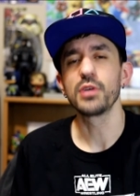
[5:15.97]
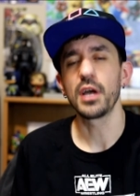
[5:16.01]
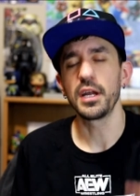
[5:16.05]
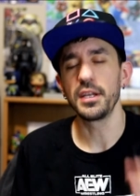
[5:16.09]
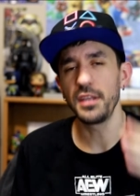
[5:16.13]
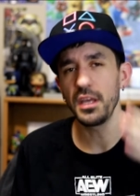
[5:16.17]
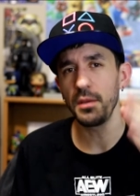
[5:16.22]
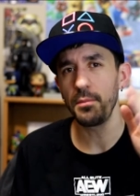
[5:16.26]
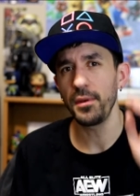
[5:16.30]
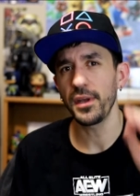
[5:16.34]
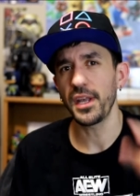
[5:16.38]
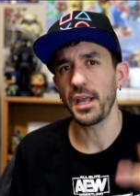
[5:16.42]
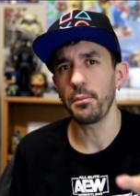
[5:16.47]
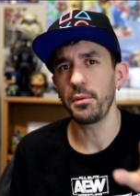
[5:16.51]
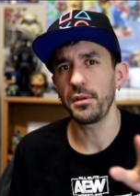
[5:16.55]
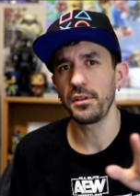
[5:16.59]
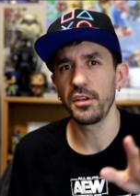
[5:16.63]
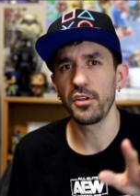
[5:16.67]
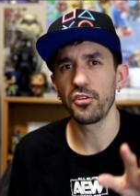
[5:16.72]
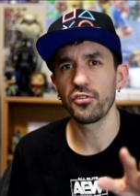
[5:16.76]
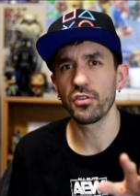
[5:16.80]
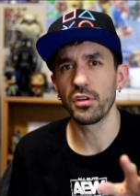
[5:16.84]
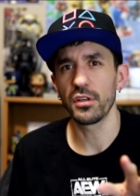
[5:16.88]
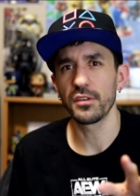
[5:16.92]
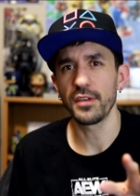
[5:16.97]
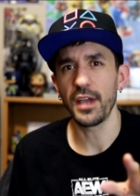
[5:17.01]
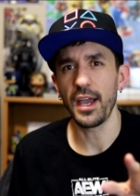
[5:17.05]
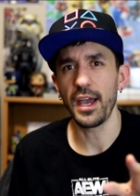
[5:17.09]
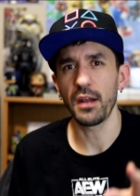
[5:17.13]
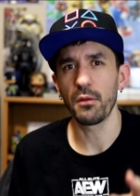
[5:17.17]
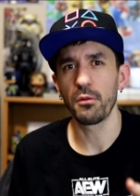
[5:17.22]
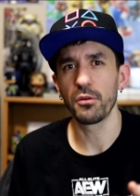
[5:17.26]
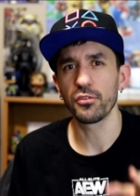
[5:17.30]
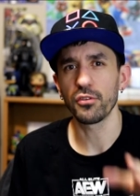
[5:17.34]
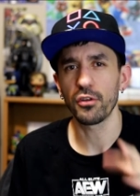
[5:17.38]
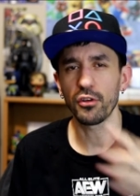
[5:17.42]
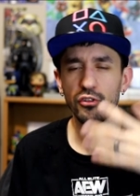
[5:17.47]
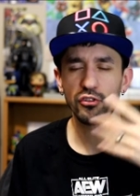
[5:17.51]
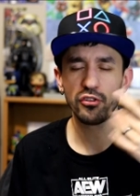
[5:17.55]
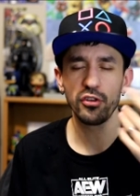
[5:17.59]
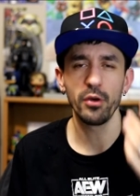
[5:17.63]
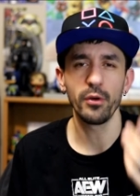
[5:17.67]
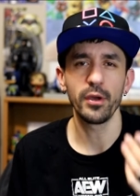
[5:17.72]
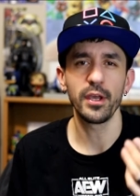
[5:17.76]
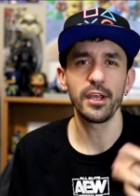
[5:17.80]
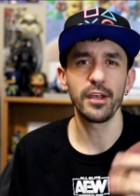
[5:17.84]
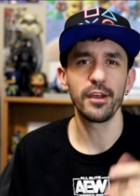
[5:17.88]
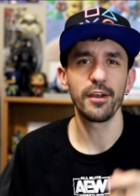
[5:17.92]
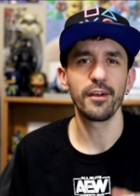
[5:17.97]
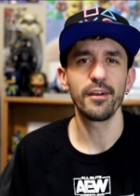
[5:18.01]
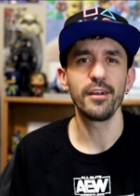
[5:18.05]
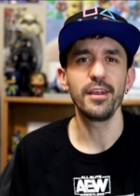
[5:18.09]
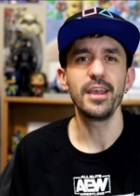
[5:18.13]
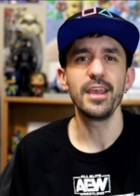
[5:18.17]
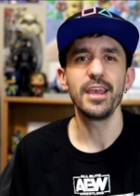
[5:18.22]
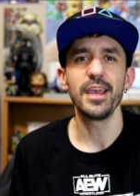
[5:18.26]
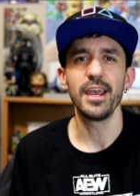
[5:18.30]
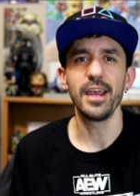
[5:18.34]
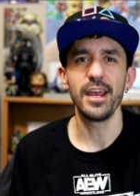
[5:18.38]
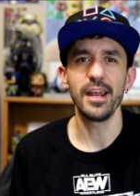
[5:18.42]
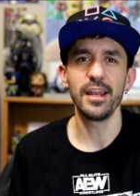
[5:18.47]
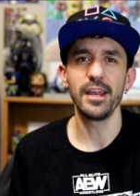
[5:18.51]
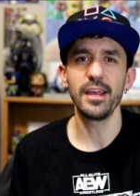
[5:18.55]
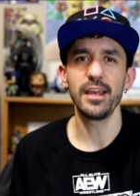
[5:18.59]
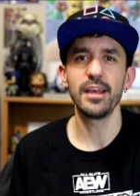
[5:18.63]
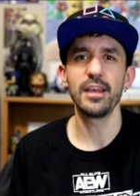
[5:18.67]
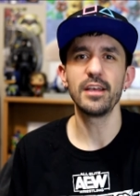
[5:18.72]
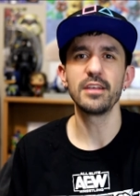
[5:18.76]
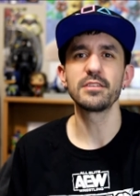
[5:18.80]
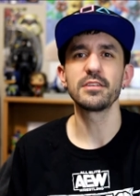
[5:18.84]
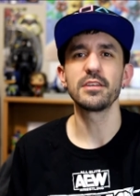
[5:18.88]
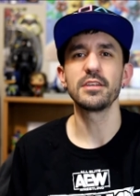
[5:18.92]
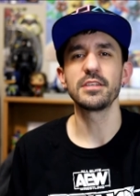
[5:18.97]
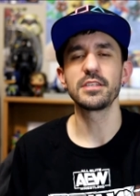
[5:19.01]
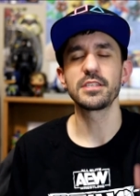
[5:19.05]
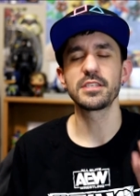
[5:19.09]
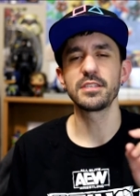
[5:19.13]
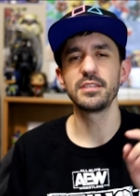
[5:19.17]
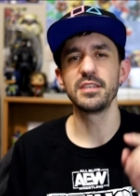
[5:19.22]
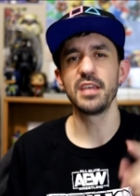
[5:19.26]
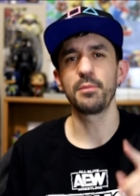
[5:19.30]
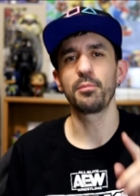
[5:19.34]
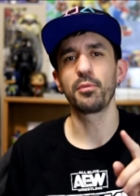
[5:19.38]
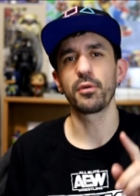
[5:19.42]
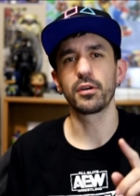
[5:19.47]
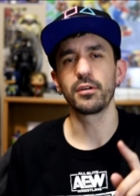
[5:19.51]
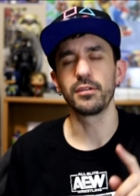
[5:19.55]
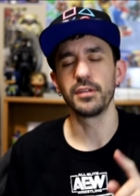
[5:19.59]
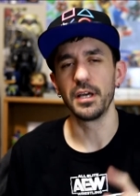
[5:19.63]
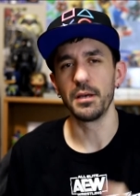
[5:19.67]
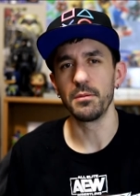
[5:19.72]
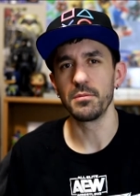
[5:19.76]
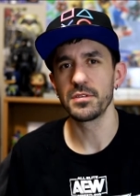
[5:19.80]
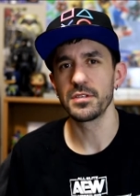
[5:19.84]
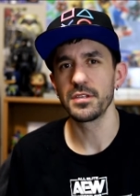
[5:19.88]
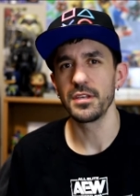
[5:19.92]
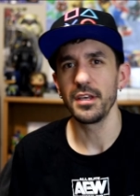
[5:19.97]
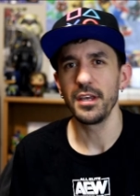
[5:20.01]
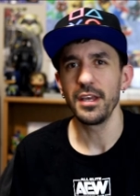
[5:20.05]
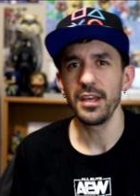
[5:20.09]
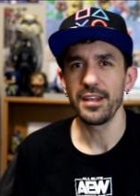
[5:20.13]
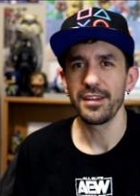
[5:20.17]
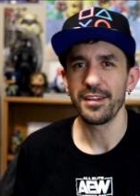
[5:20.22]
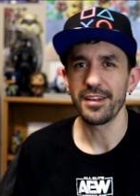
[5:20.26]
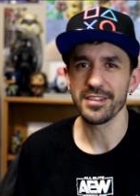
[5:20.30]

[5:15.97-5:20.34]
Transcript: So I did pick up a digital title, which I'll show here, and it is Snipperclips.